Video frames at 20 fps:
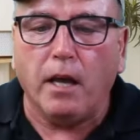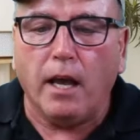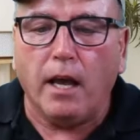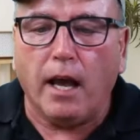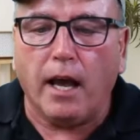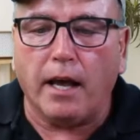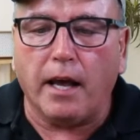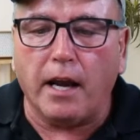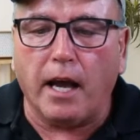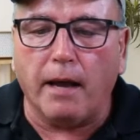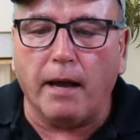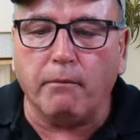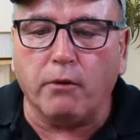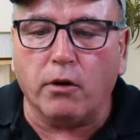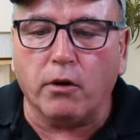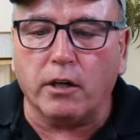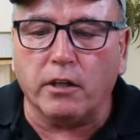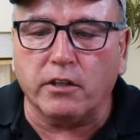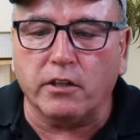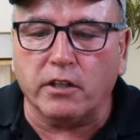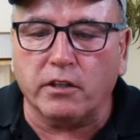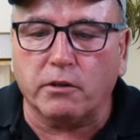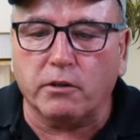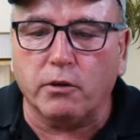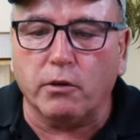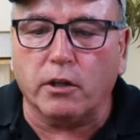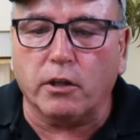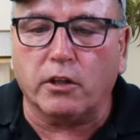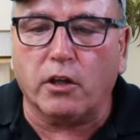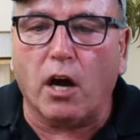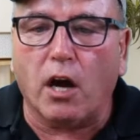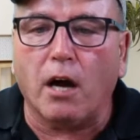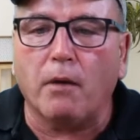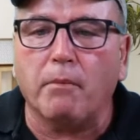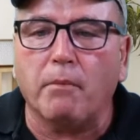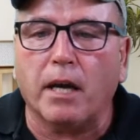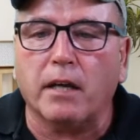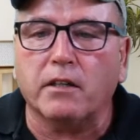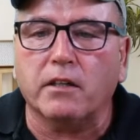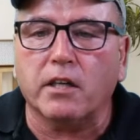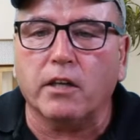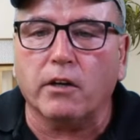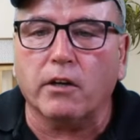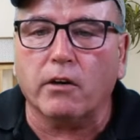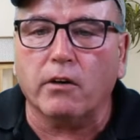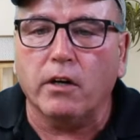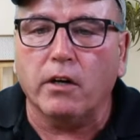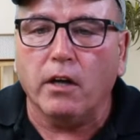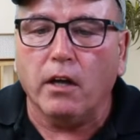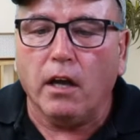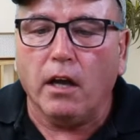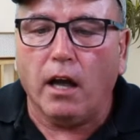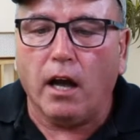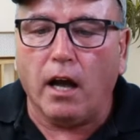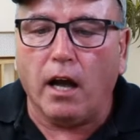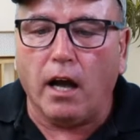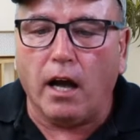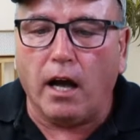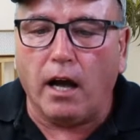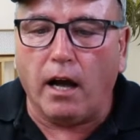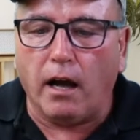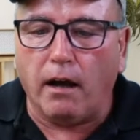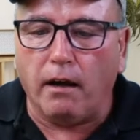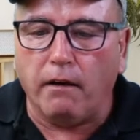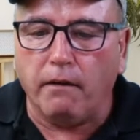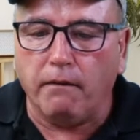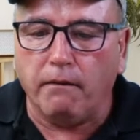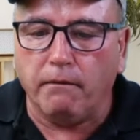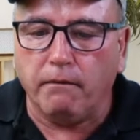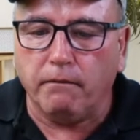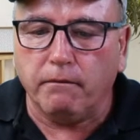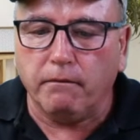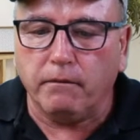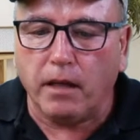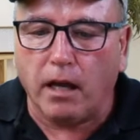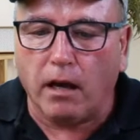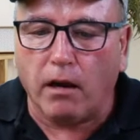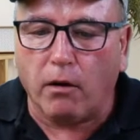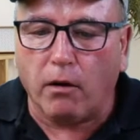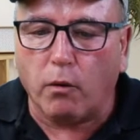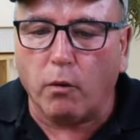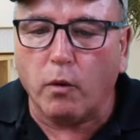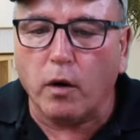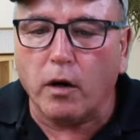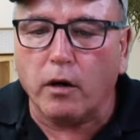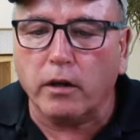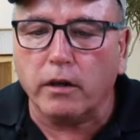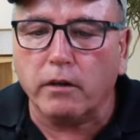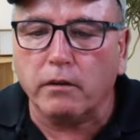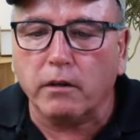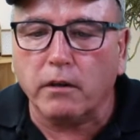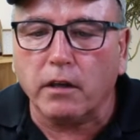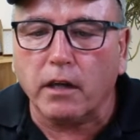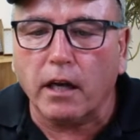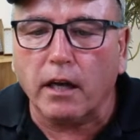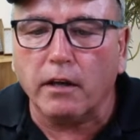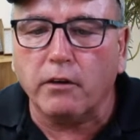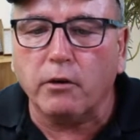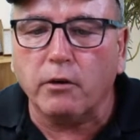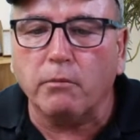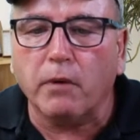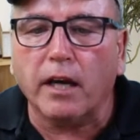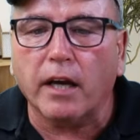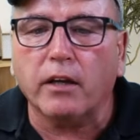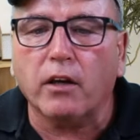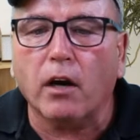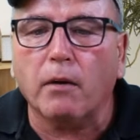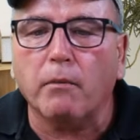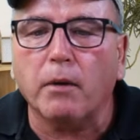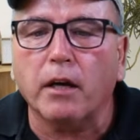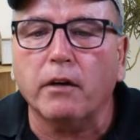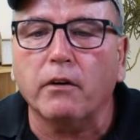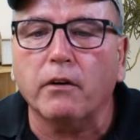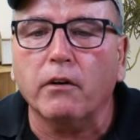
and I'm going to just do a comment here. Now, where can I do my comment?